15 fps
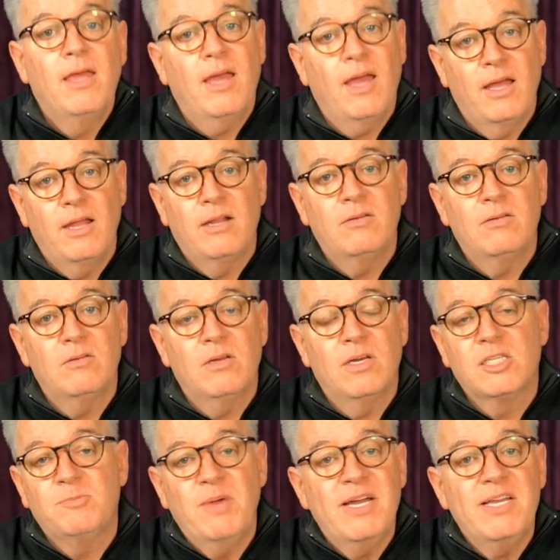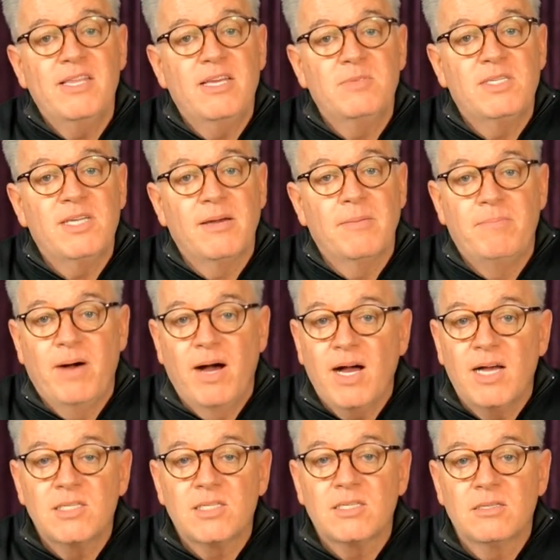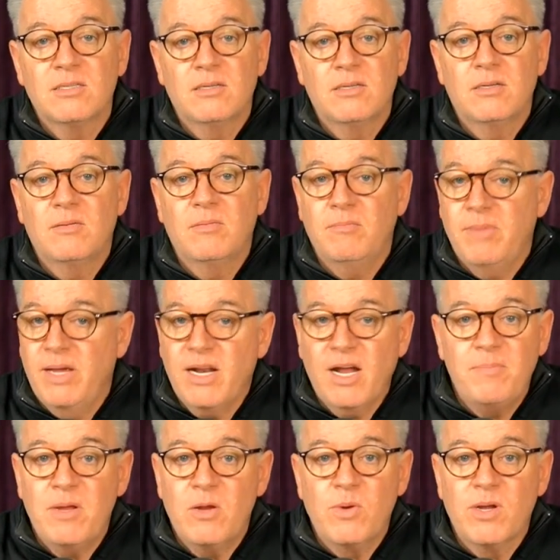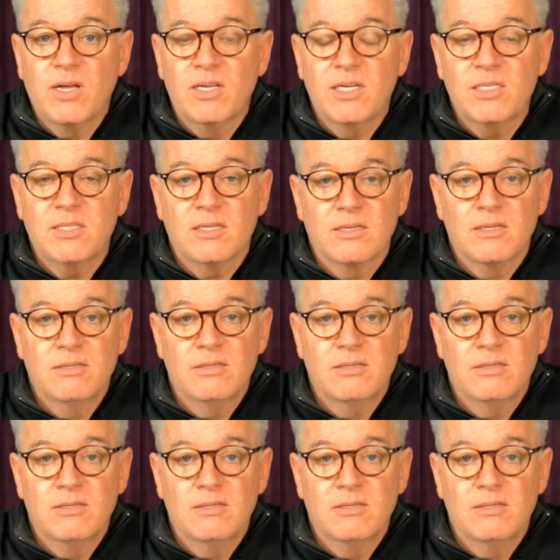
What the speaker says: and expecting them to take a bus may not be realistic,